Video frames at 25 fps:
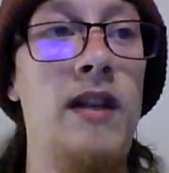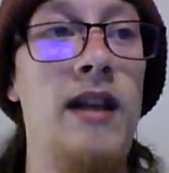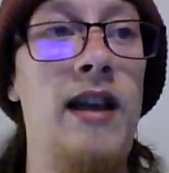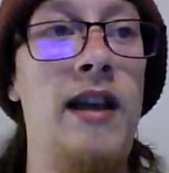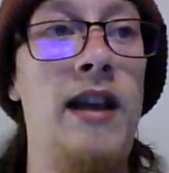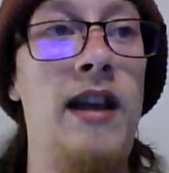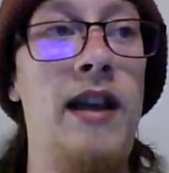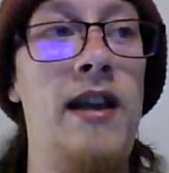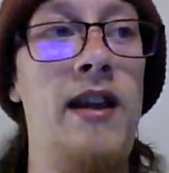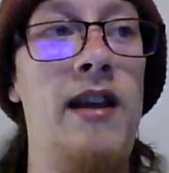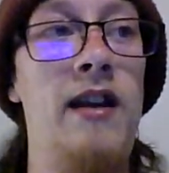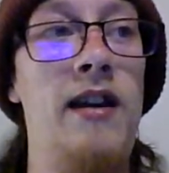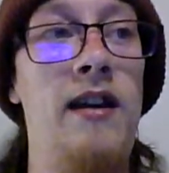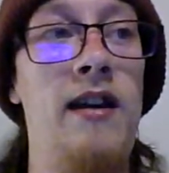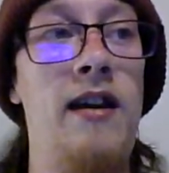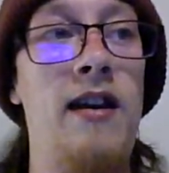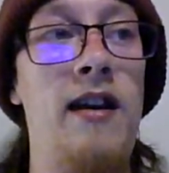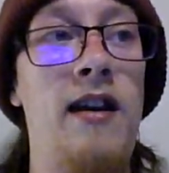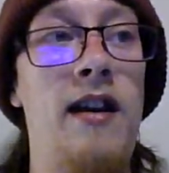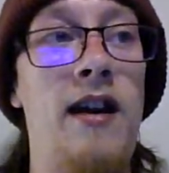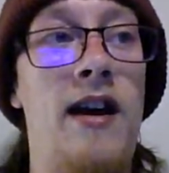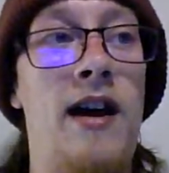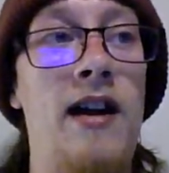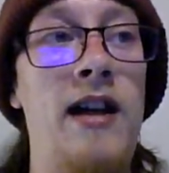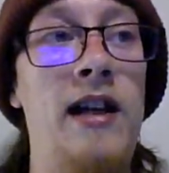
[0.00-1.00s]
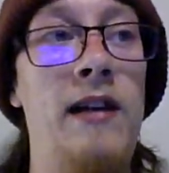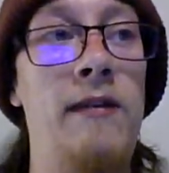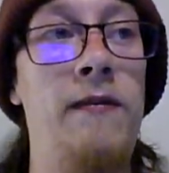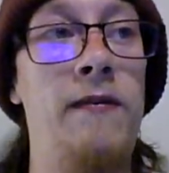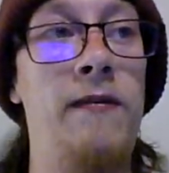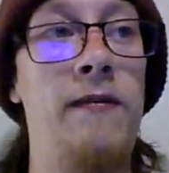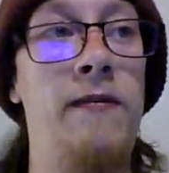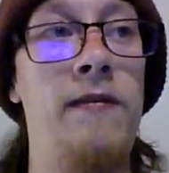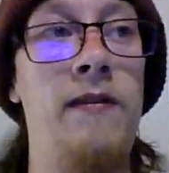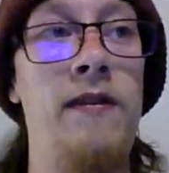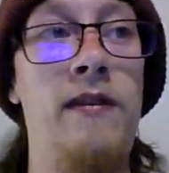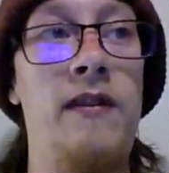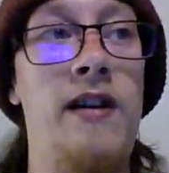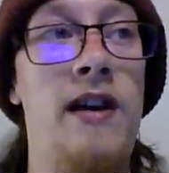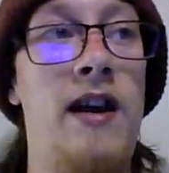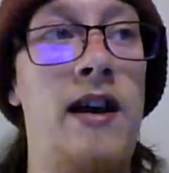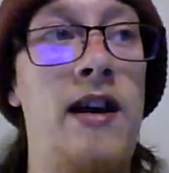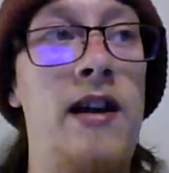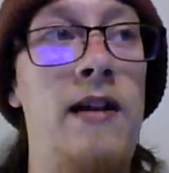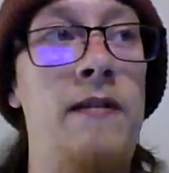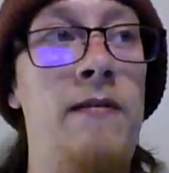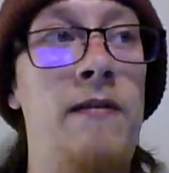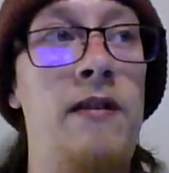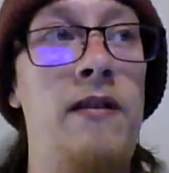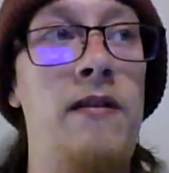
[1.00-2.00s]
and not
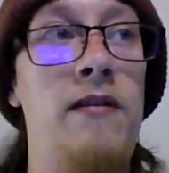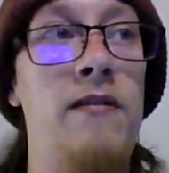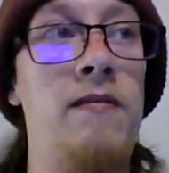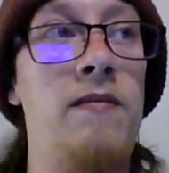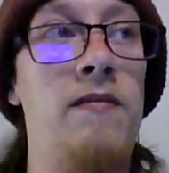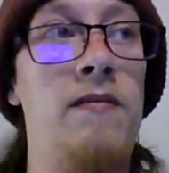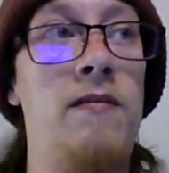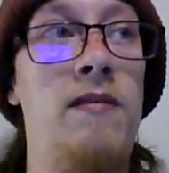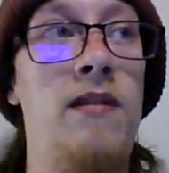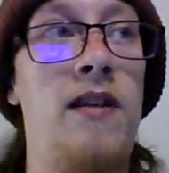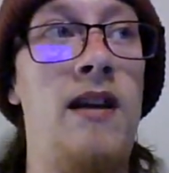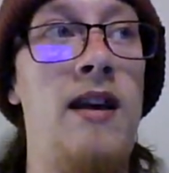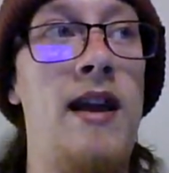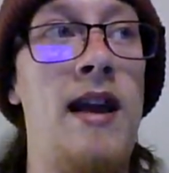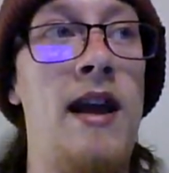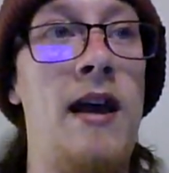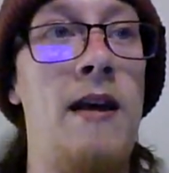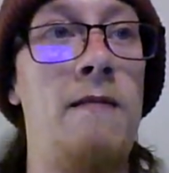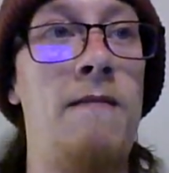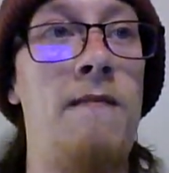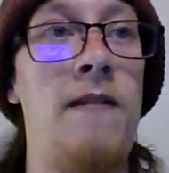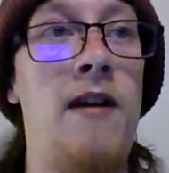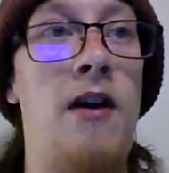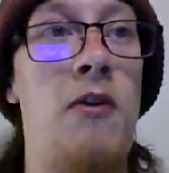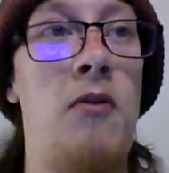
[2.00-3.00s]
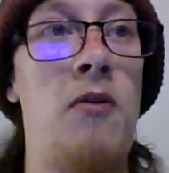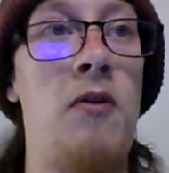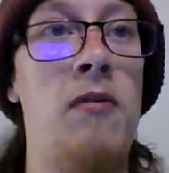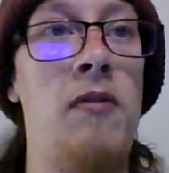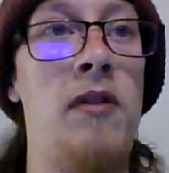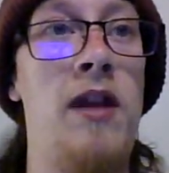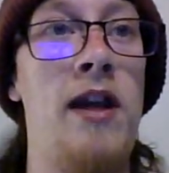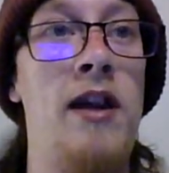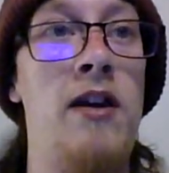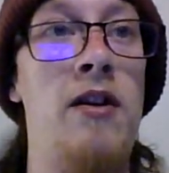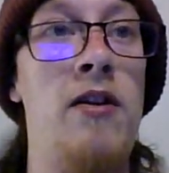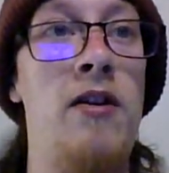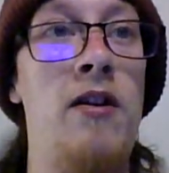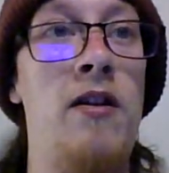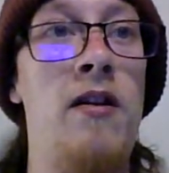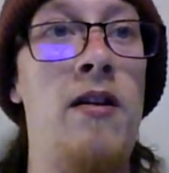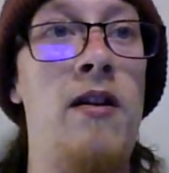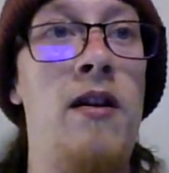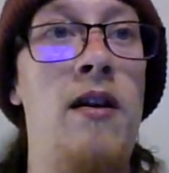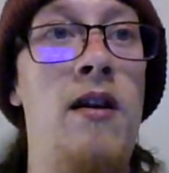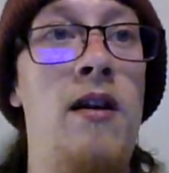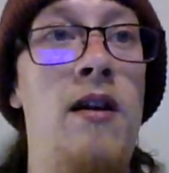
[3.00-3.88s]
even a half hour later,